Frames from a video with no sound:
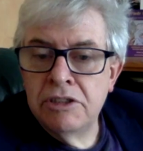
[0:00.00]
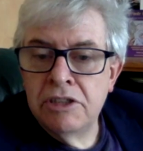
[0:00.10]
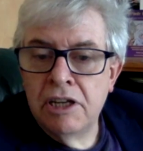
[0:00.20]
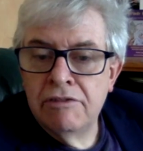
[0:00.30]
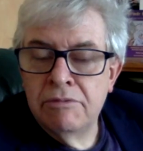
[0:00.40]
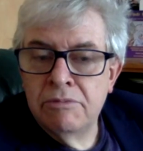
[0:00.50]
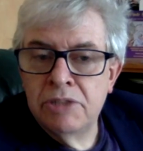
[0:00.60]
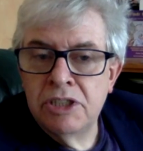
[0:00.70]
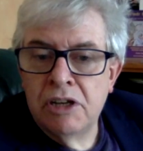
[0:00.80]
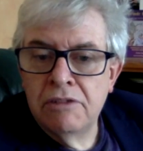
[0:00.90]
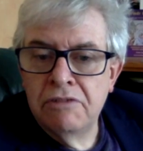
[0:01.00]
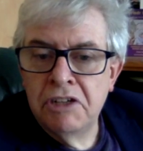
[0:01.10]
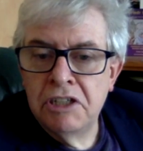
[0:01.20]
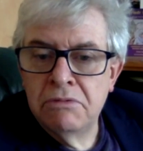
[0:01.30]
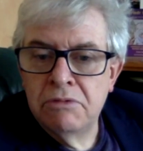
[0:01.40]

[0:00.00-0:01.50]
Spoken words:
take from start to finish,